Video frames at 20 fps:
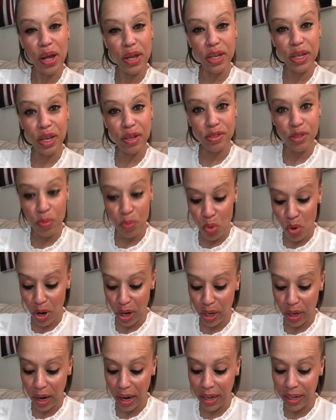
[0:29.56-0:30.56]
he gives more
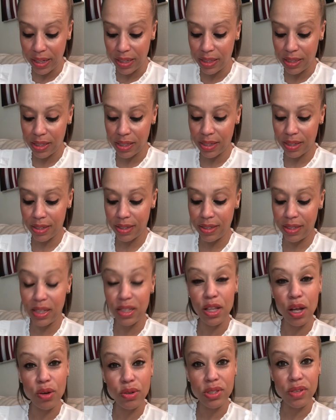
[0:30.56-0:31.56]
grace to
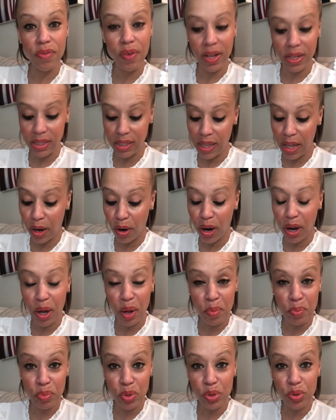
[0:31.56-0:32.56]
those of us that are
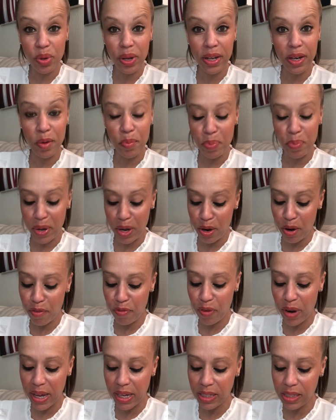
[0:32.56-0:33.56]
humble, and I'm
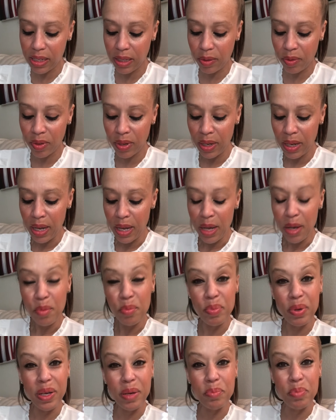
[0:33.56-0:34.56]
paraphrasing,
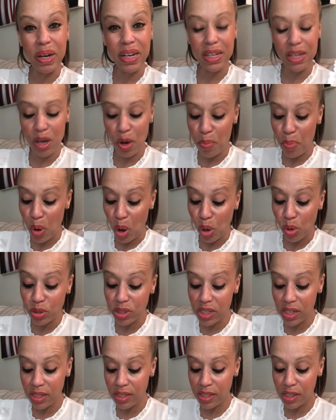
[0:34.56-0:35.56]
but he
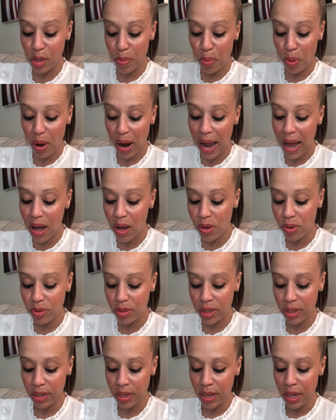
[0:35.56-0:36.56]
opposes the proud,
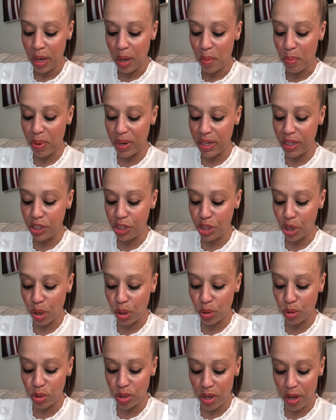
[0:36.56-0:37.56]
but he
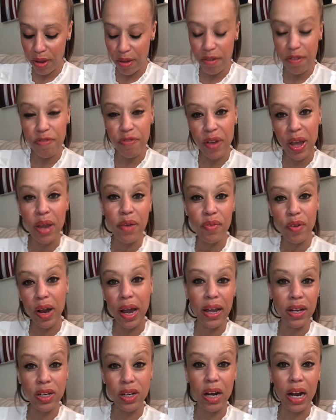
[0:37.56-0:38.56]
shows favor
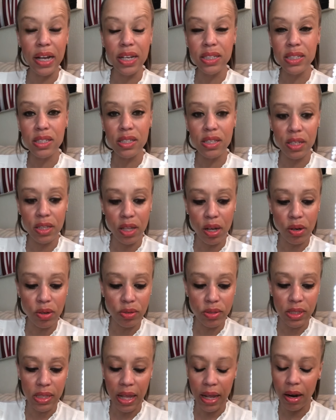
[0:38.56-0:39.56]
and grace to those
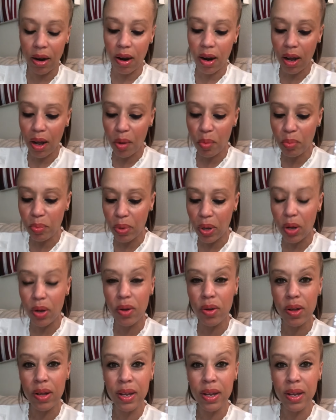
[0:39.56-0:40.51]
that are humble.